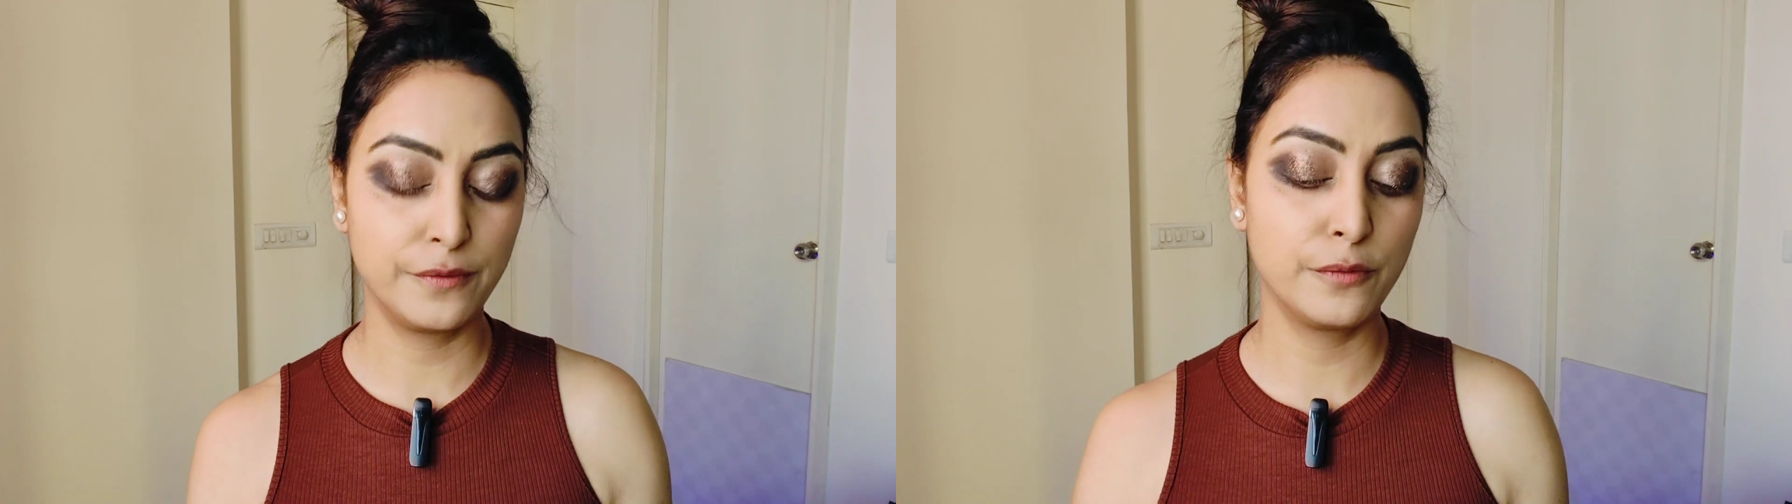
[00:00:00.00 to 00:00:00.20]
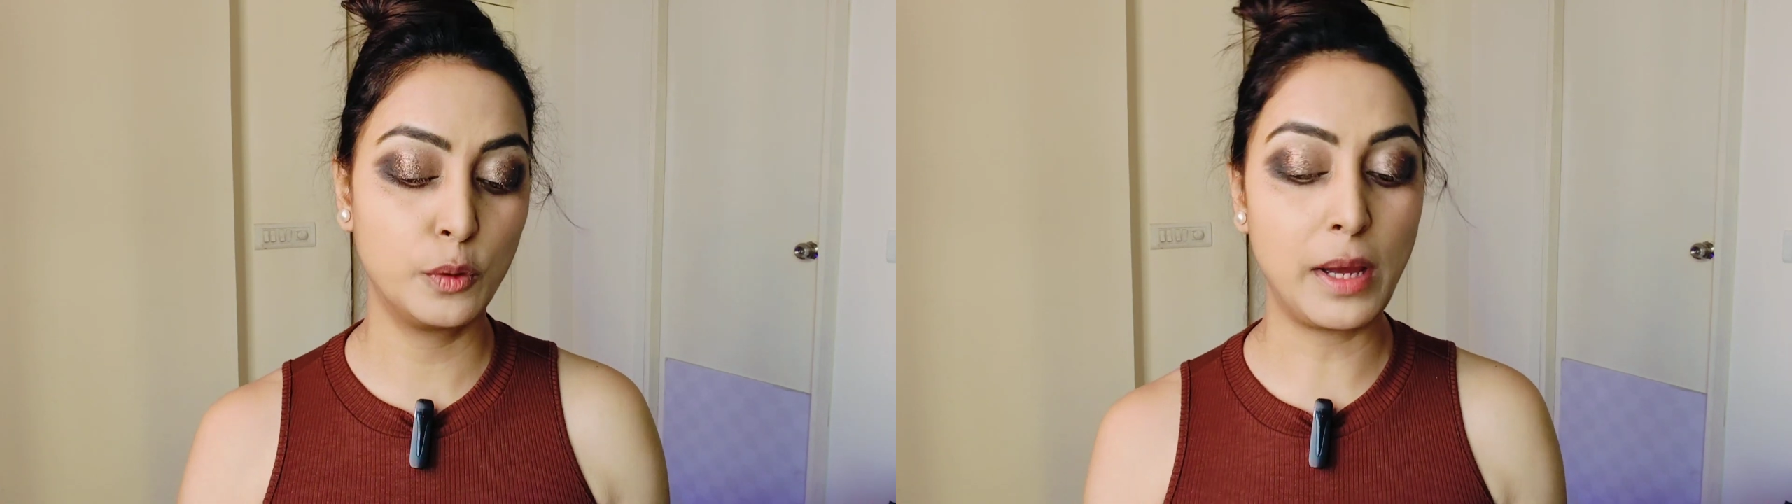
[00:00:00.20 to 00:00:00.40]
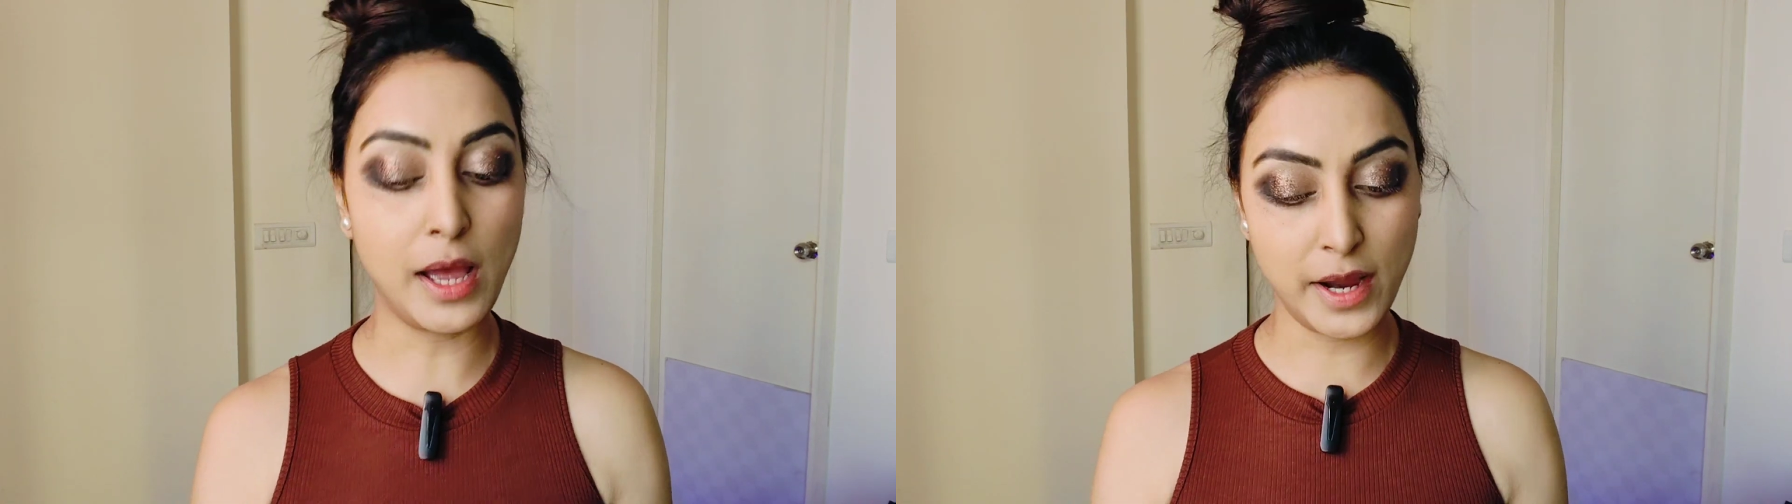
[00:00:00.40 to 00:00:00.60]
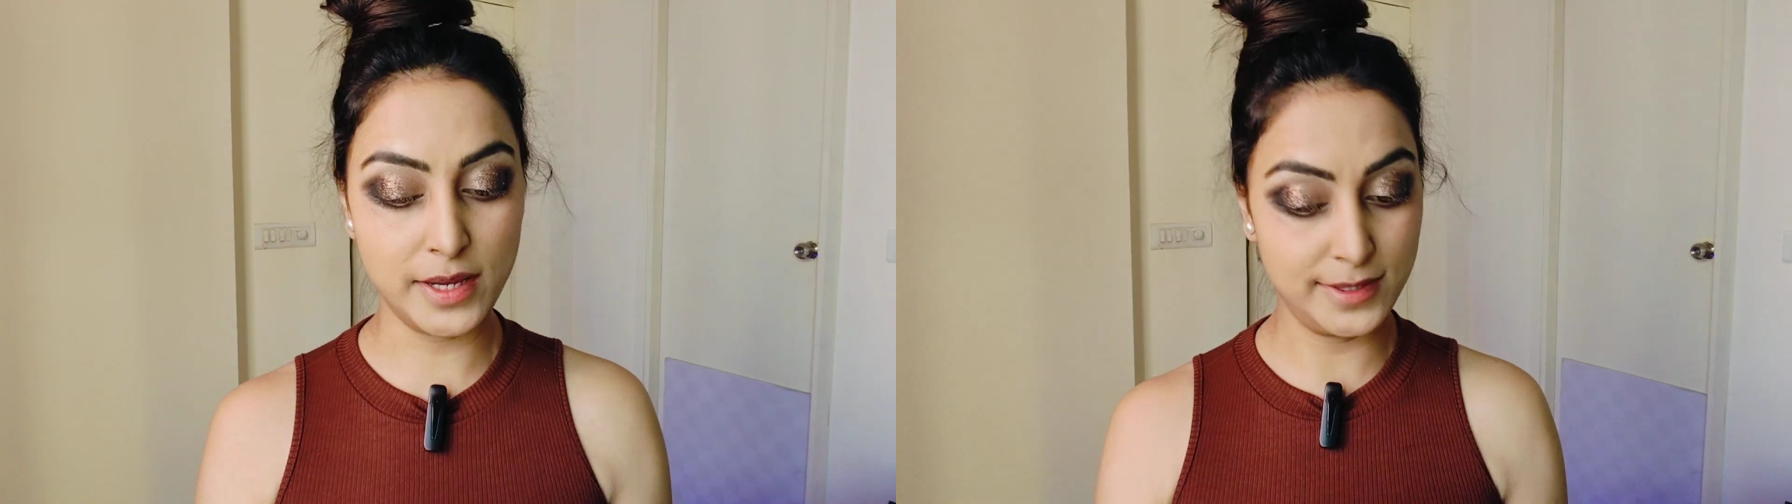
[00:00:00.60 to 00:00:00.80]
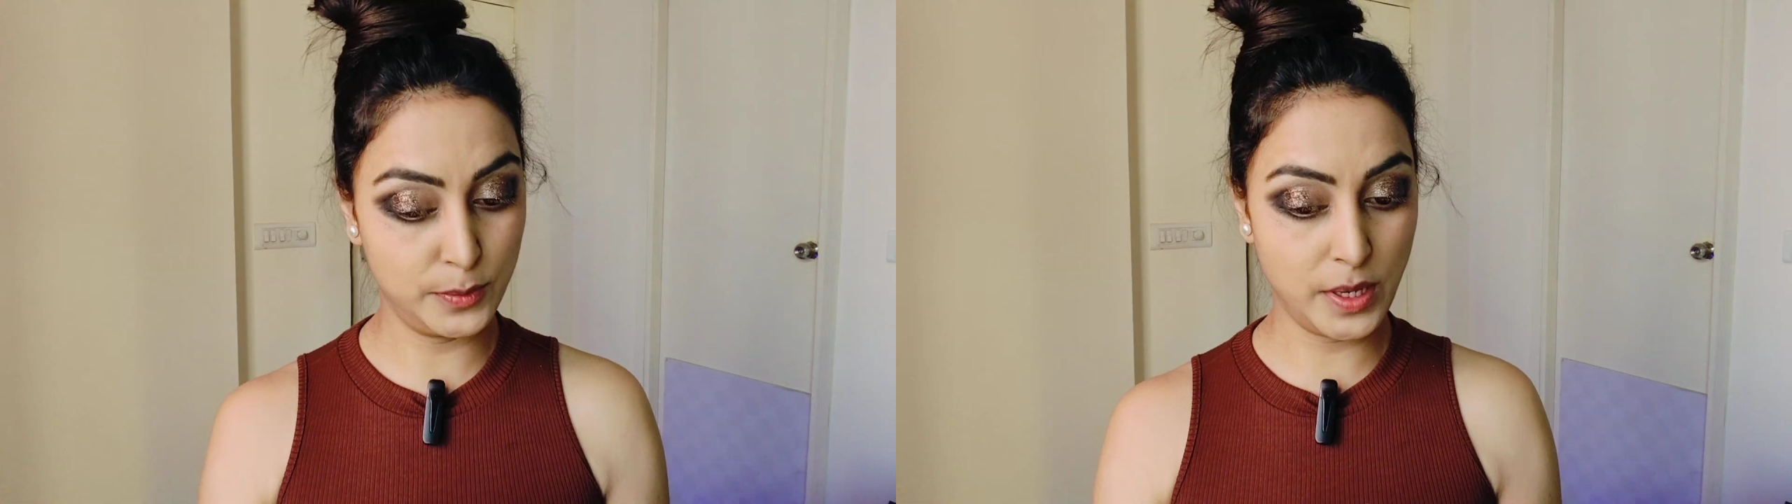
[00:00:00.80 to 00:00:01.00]
my
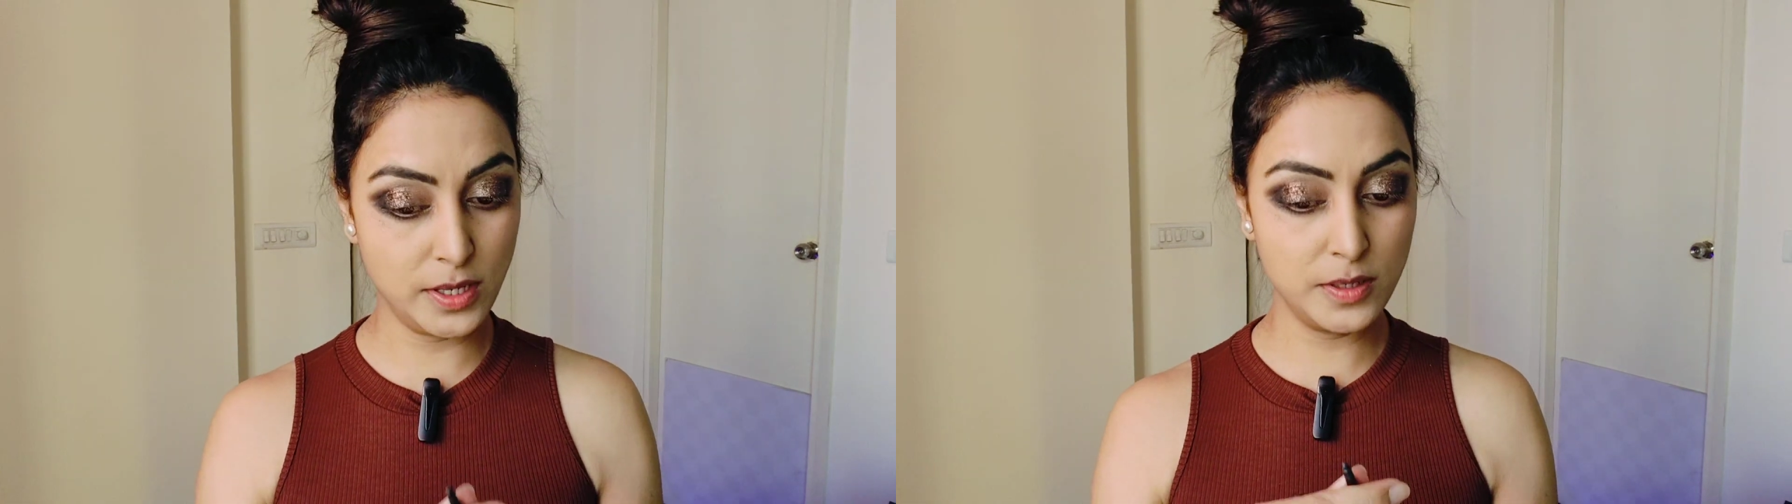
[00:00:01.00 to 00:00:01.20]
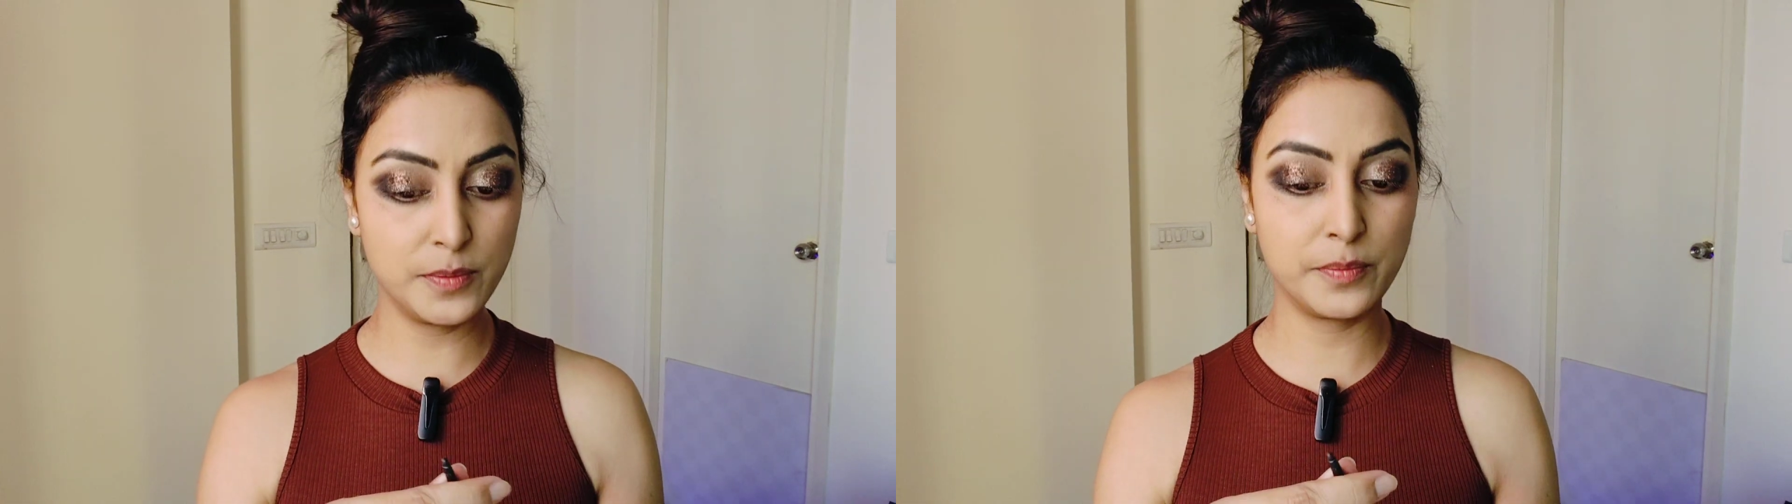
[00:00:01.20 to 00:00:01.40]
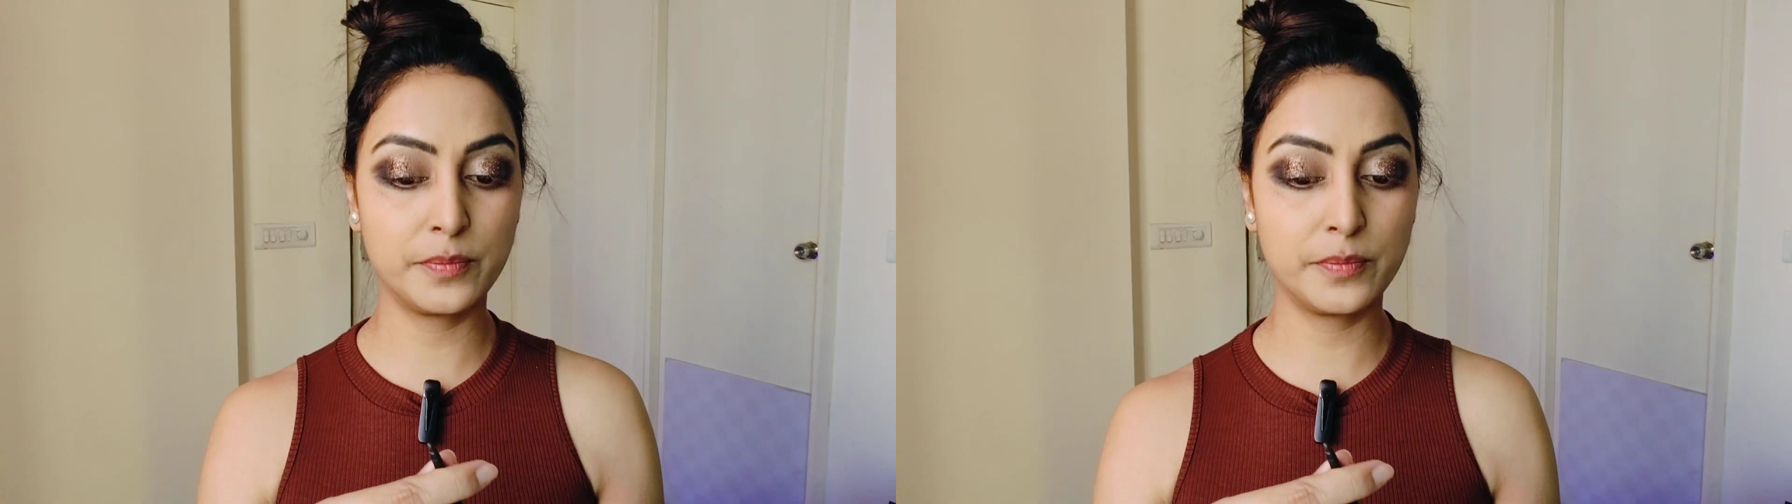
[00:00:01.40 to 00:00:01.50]
eyes well